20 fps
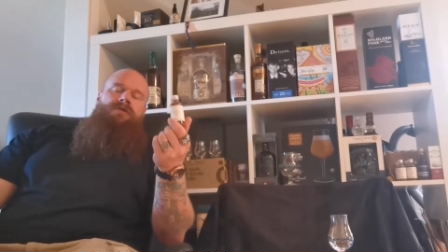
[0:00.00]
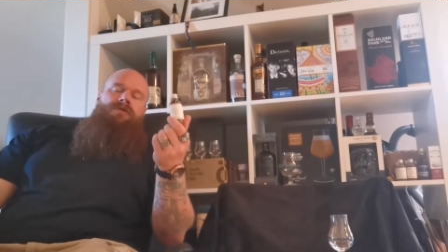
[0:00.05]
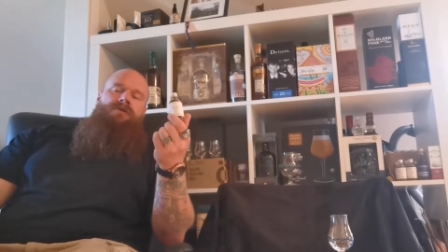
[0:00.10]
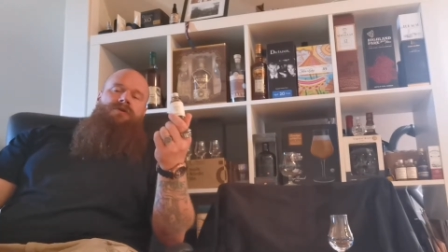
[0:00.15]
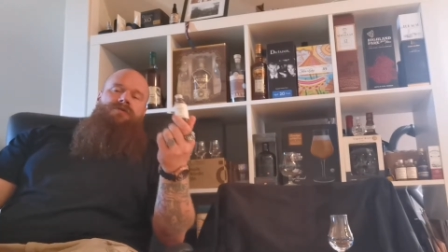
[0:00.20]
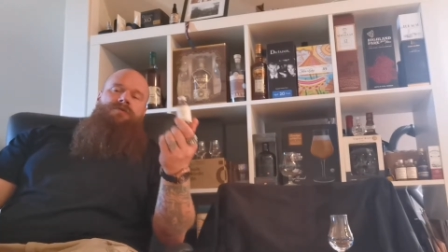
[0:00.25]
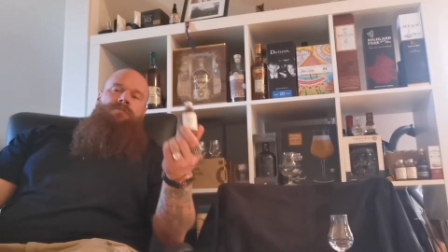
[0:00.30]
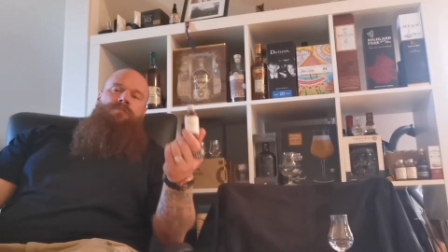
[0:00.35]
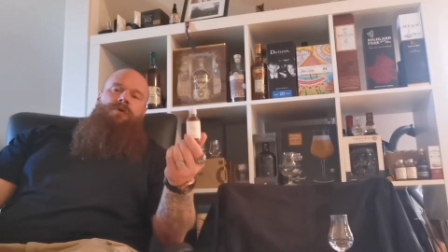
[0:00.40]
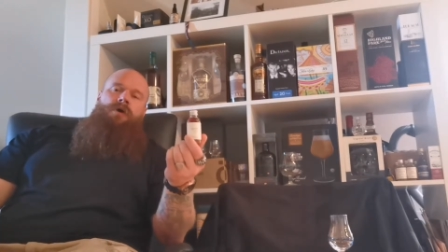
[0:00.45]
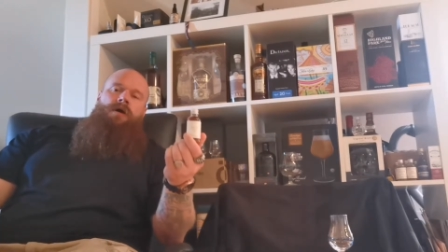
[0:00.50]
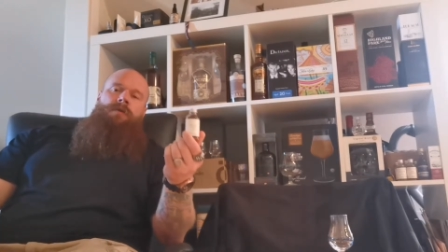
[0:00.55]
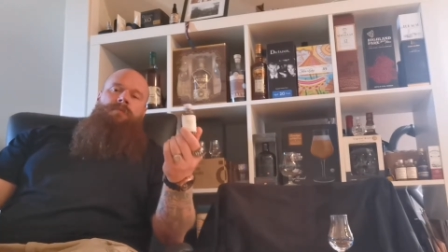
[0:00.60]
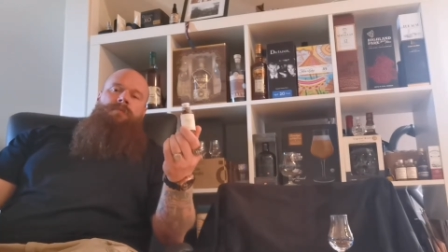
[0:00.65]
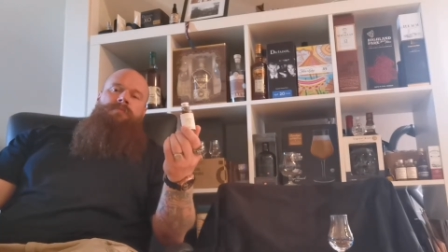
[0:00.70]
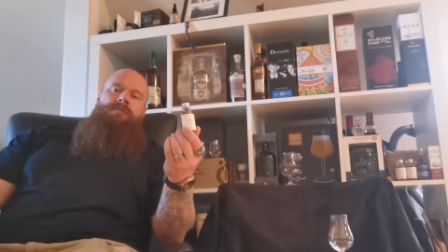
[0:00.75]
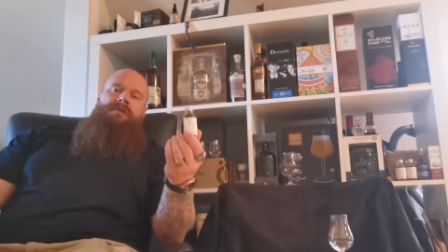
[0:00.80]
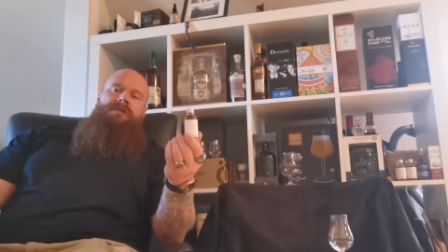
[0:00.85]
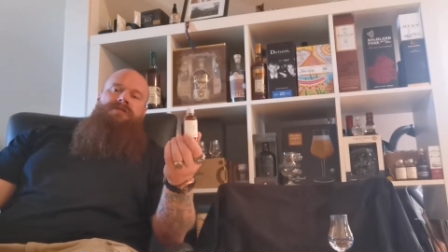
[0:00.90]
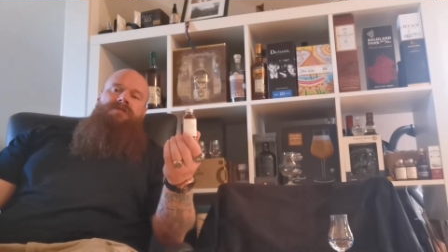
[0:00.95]
There's
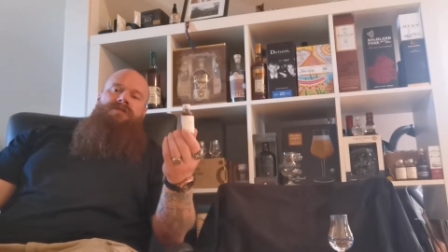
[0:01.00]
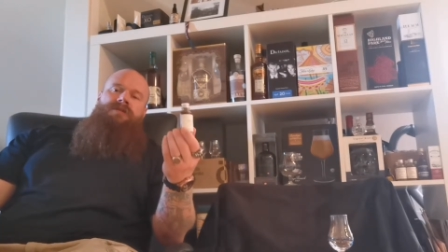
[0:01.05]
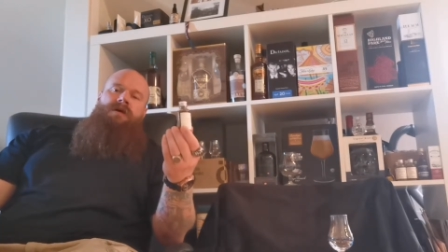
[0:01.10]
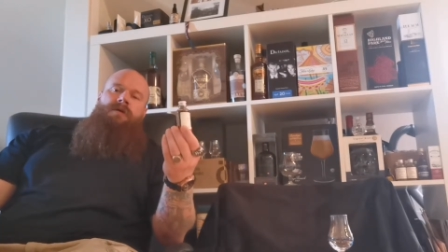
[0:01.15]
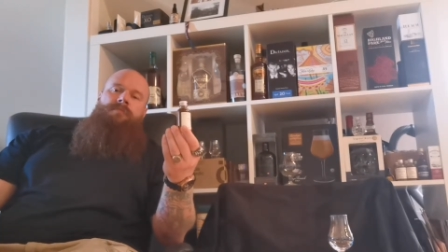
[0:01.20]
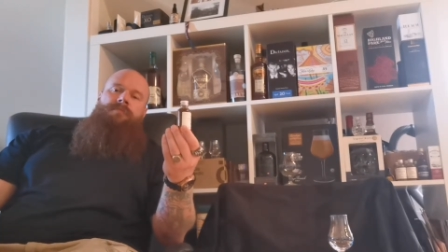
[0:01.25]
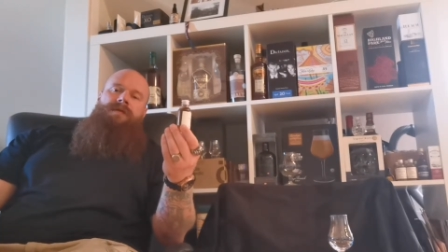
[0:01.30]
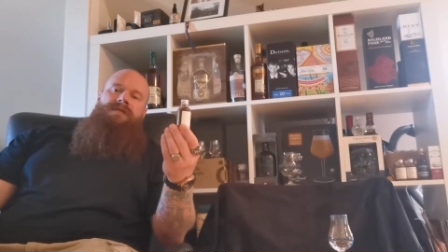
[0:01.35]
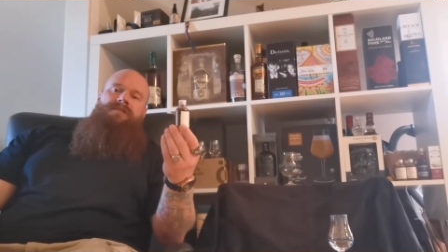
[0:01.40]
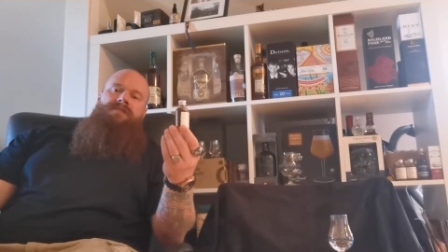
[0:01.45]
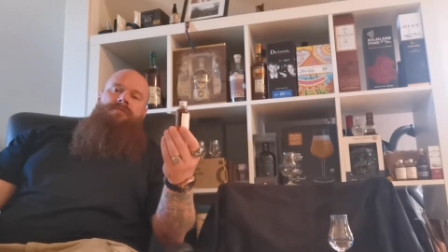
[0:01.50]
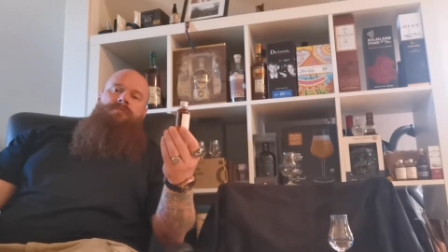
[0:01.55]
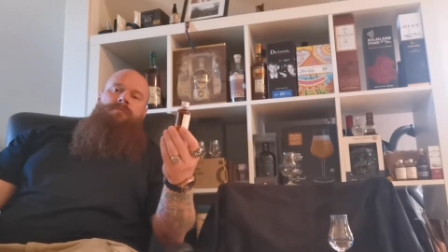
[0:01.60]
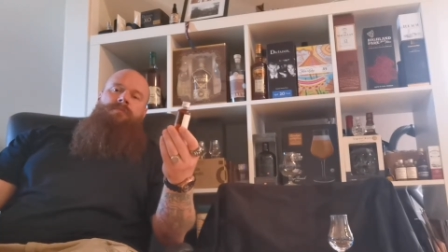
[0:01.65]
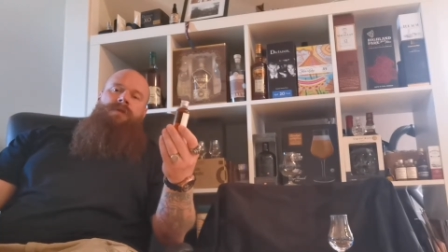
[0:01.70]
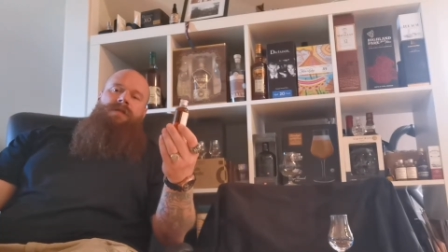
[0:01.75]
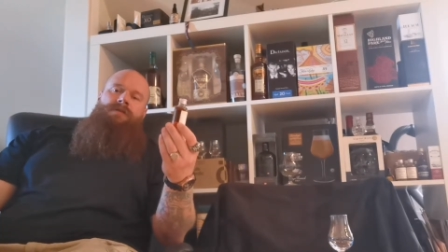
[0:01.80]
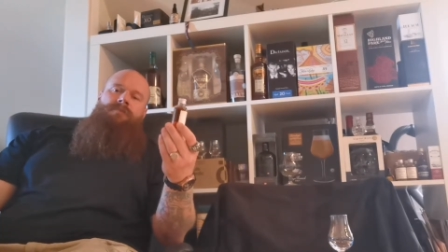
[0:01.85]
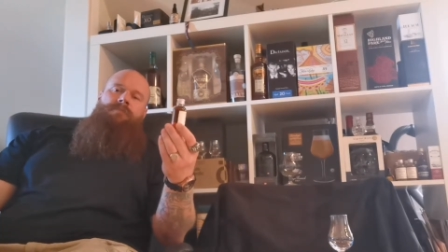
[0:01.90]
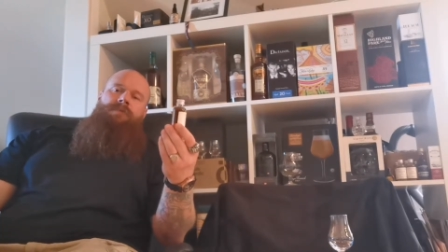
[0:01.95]
probably some that's a
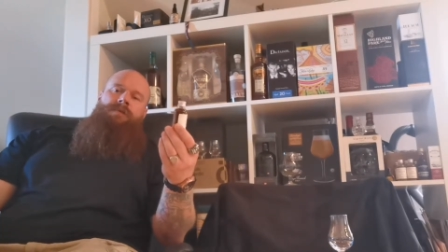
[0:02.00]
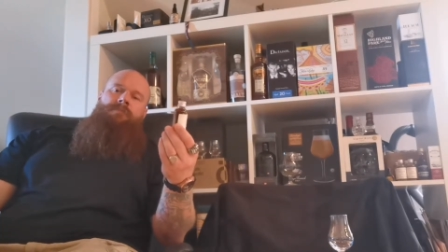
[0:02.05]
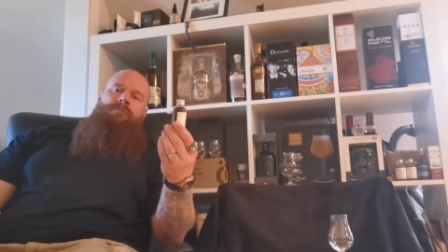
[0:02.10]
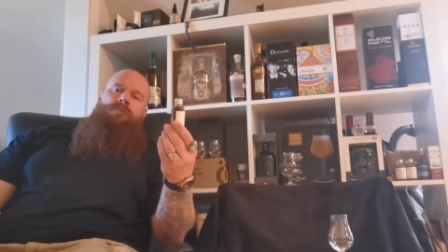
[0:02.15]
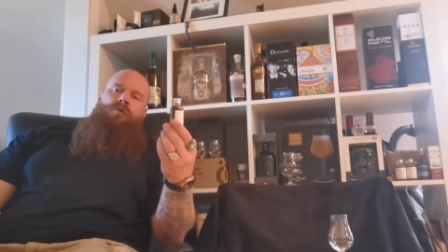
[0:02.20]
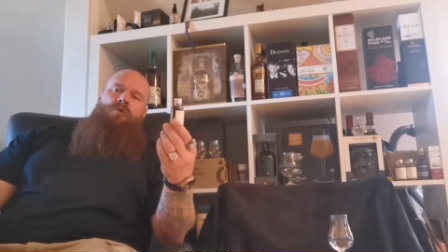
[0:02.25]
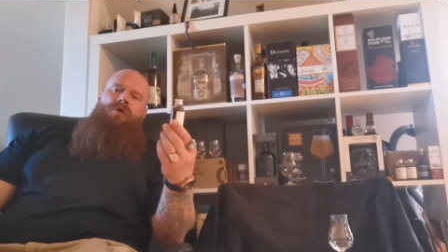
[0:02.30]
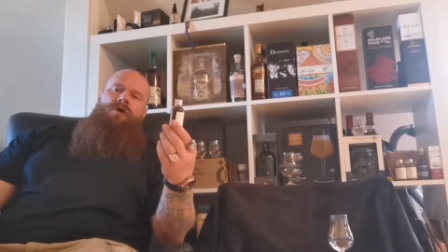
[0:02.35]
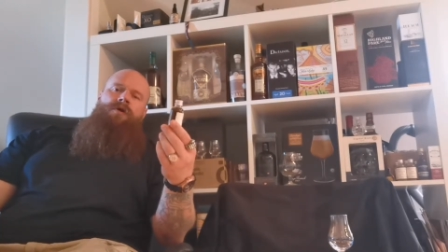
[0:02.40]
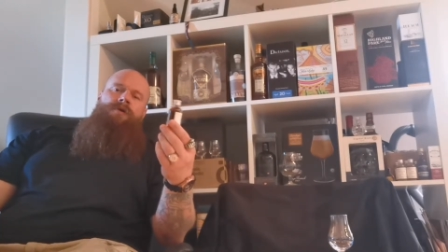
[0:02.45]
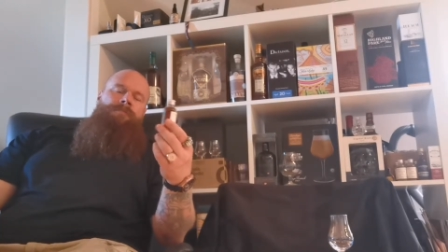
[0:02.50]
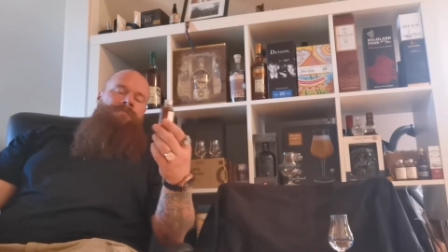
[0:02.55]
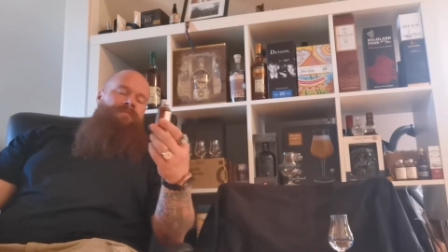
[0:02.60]
little bit more.